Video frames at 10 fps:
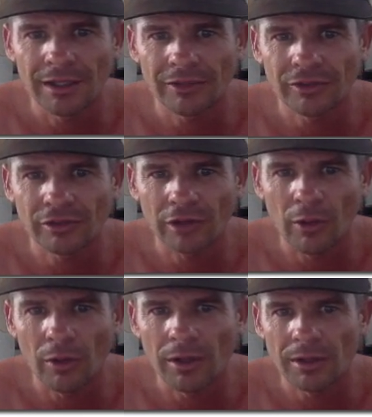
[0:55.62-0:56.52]

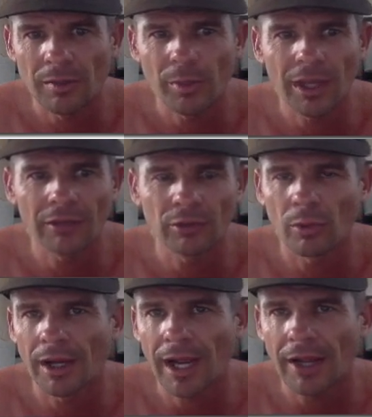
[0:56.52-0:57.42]
slower compared to
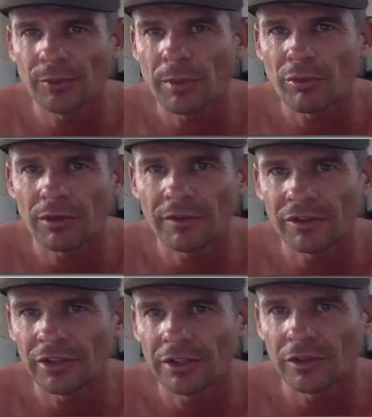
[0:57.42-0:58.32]
what has been
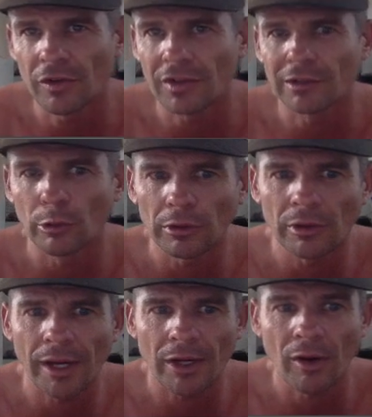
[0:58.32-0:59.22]
previous years. So this looked
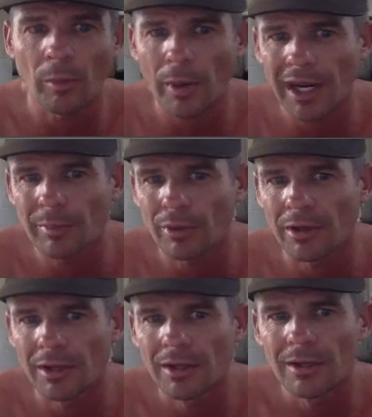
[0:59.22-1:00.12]
like, on
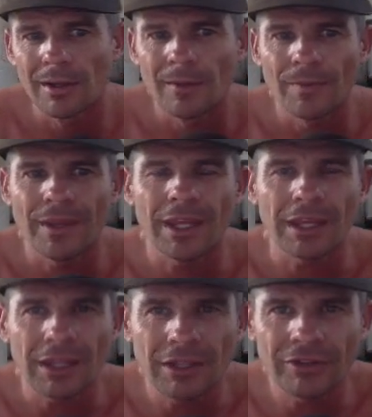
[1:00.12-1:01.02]
paper, the
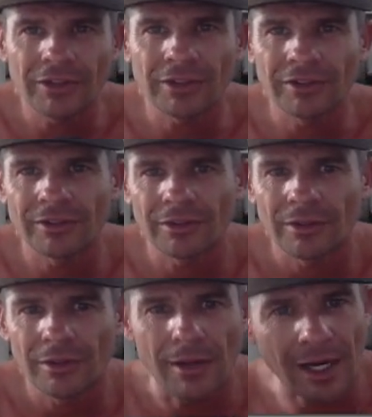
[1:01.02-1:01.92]
easiest
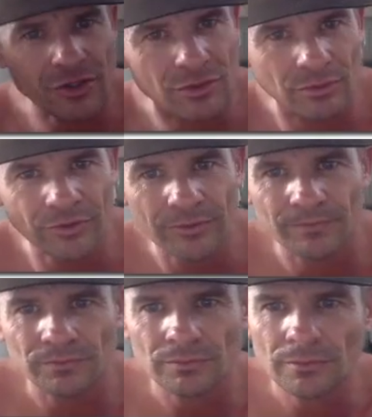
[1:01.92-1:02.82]
nationals
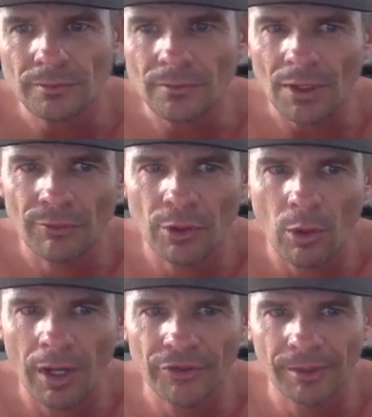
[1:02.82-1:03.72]
for
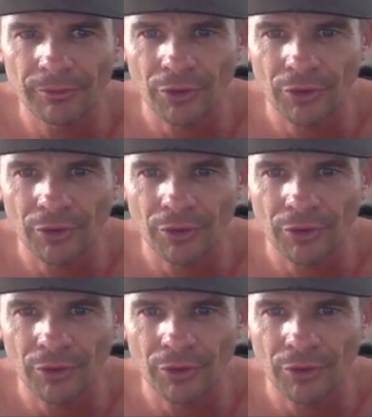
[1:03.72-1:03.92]
quite some